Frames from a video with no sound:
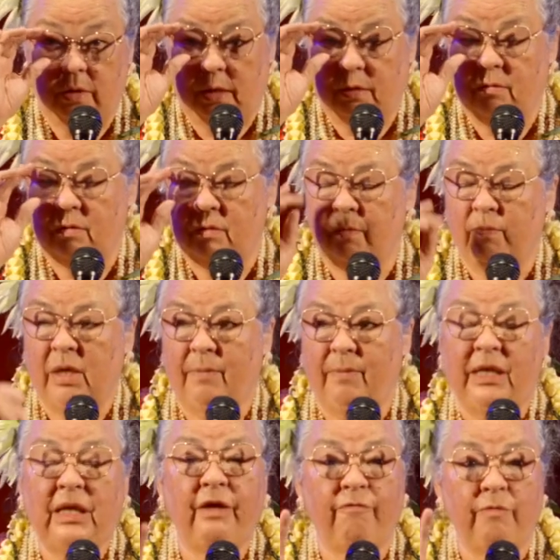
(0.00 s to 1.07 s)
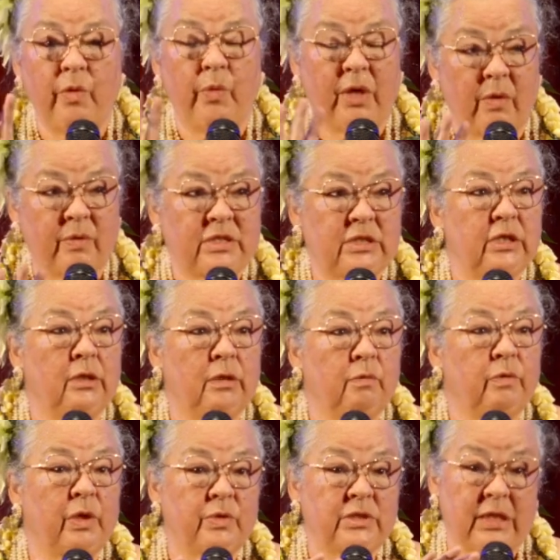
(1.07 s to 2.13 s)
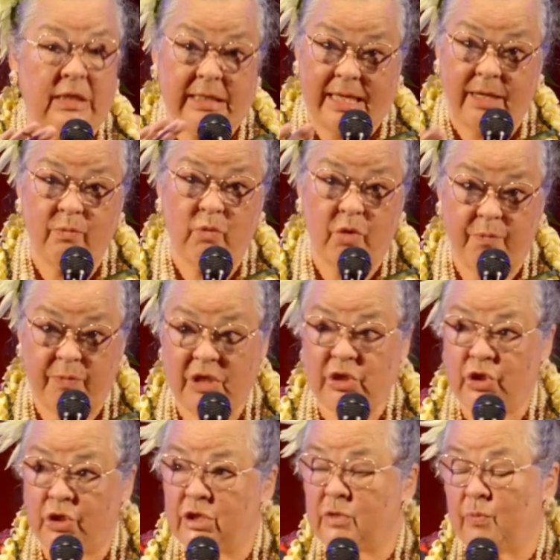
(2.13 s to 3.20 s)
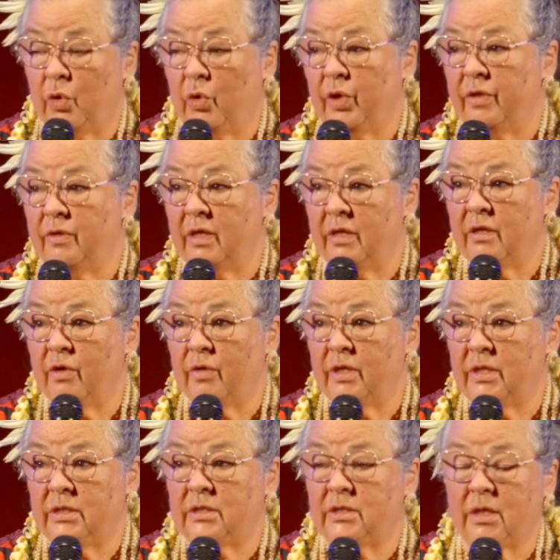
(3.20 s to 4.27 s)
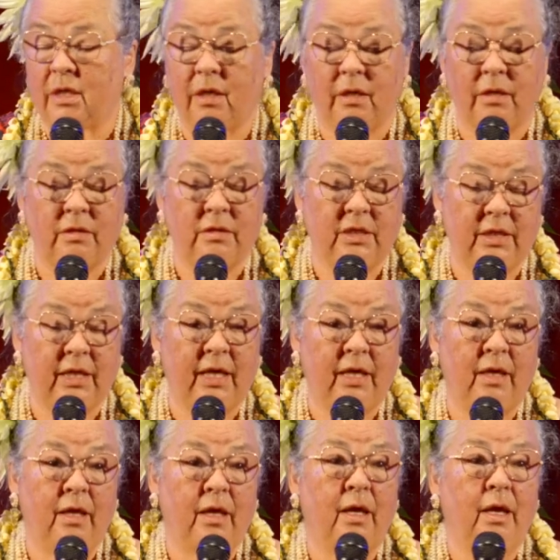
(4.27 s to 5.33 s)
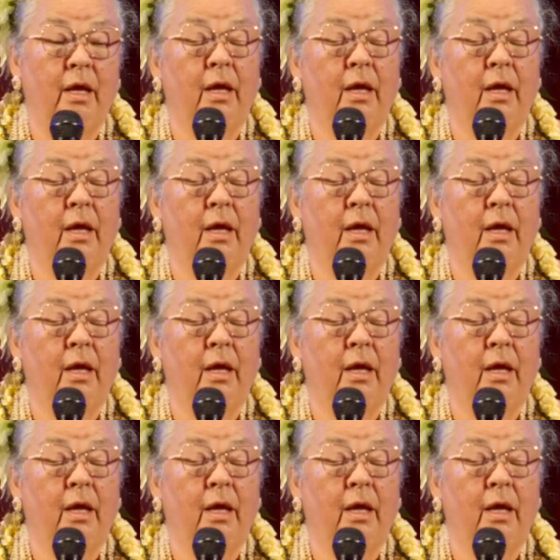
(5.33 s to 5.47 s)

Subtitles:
And believe me, when I was little, there was a lot more pidgin spoken than there is today.